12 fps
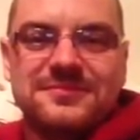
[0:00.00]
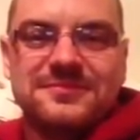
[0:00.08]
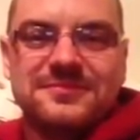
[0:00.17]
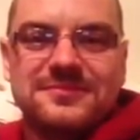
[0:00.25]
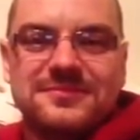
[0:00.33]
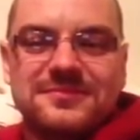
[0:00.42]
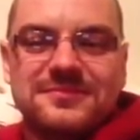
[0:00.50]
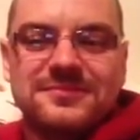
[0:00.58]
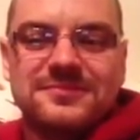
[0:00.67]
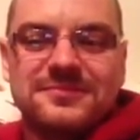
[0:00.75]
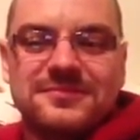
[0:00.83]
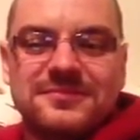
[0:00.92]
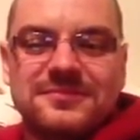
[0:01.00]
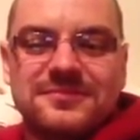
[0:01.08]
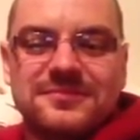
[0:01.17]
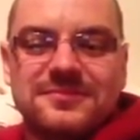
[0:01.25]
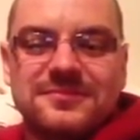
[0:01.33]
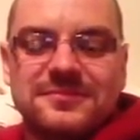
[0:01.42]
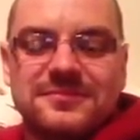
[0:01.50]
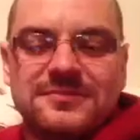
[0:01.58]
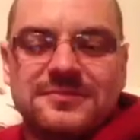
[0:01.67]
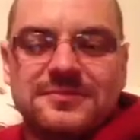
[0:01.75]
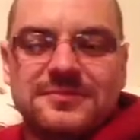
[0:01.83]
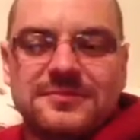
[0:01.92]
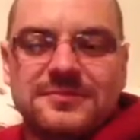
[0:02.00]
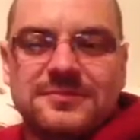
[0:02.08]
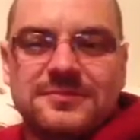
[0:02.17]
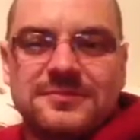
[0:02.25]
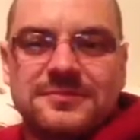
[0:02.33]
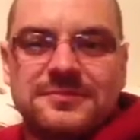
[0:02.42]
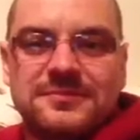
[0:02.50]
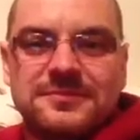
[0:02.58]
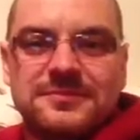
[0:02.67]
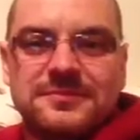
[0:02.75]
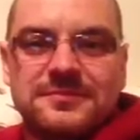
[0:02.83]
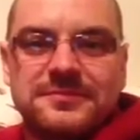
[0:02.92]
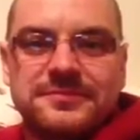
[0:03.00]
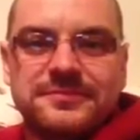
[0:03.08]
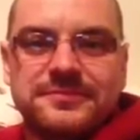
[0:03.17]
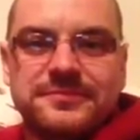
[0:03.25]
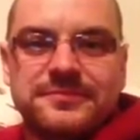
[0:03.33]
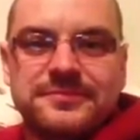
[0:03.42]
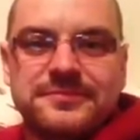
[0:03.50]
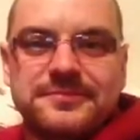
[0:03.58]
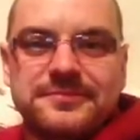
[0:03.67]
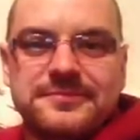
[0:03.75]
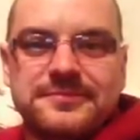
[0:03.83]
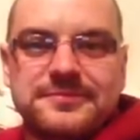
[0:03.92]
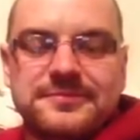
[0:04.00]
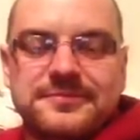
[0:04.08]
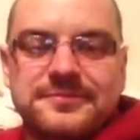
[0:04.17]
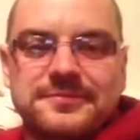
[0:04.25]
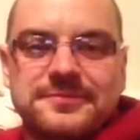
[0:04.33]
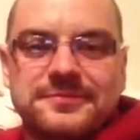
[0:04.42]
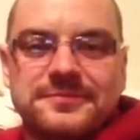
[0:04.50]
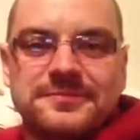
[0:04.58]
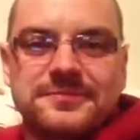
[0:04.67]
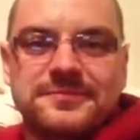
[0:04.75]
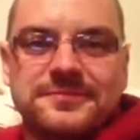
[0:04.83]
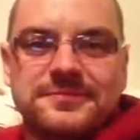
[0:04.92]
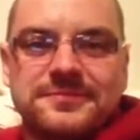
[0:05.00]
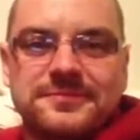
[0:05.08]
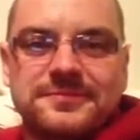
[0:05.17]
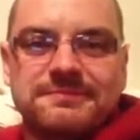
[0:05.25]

(silent)